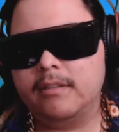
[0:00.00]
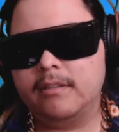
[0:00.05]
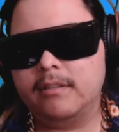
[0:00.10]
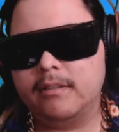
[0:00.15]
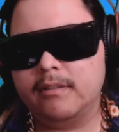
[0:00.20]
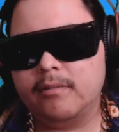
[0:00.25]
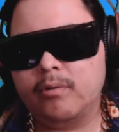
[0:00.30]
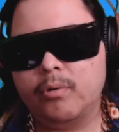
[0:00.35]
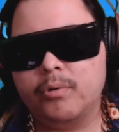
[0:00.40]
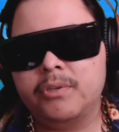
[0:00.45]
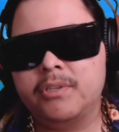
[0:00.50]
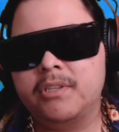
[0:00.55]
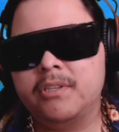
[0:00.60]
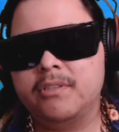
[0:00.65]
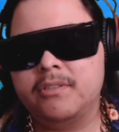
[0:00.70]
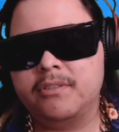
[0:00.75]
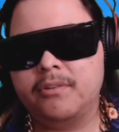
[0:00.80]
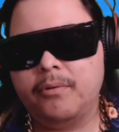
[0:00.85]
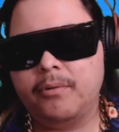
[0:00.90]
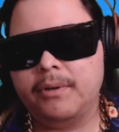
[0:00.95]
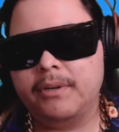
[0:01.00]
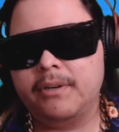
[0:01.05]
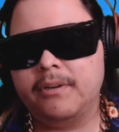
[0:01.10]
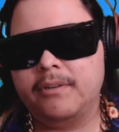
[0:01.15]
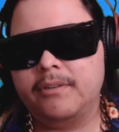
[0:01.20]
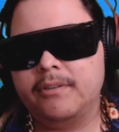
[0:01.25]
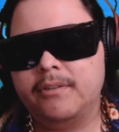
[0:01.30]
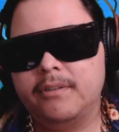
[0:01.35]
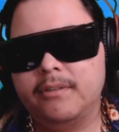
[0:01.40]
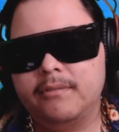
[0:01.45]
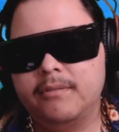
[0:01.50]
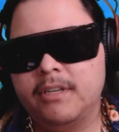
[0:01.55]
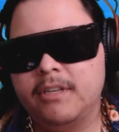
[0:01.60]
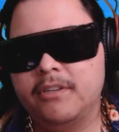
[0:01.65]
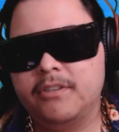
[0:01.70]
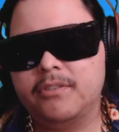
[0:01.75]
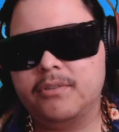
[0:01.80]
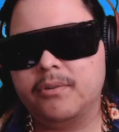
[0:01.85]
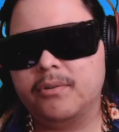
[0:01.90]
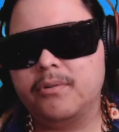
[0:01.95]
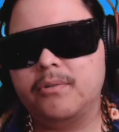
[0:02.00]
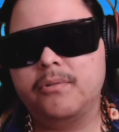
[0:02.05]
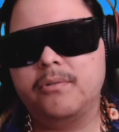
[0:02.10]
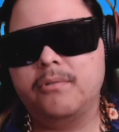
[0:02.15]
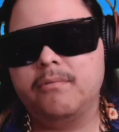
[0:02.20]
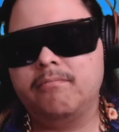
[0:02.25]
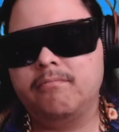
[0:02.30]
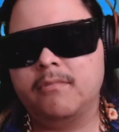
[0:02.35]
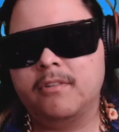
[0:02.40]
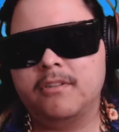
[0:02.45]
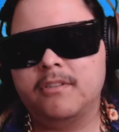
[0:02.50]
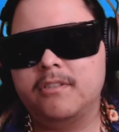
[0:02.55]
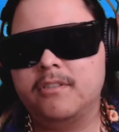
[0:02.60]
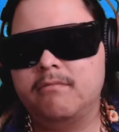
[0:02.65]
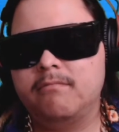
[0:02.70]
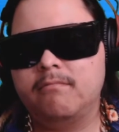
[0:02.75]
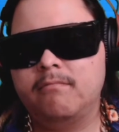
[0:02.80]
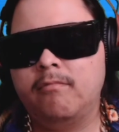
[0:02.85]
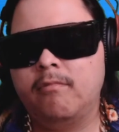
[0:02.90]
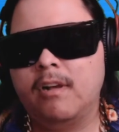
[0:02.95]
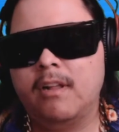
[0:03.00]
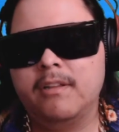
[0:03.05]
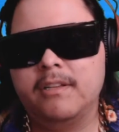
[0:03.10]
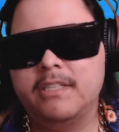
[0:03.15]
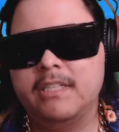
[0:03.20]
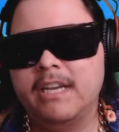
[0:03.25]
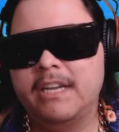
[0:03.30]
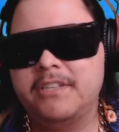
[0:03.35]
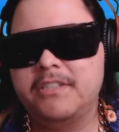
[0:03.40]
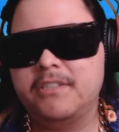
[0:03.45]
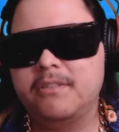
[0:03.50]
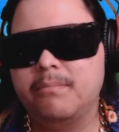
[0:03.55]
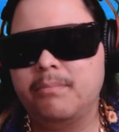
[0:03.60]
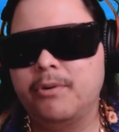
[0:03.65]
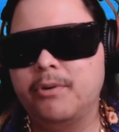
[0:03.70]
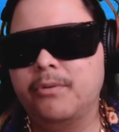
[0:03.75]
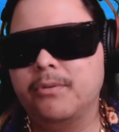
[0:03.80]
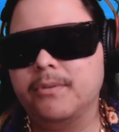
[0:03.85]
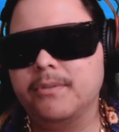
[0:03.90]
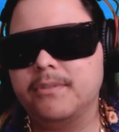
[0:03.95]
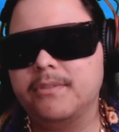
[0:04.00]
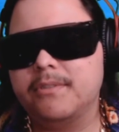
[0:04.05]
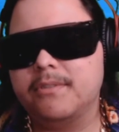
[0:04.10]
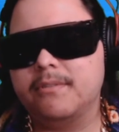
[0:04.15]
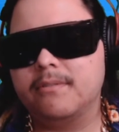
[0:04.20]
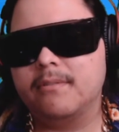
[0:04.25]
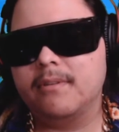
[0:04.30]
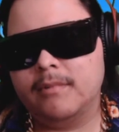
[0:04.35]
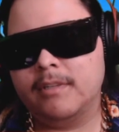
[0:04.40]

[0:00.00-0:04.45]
The horses going in a circle while attached to poles.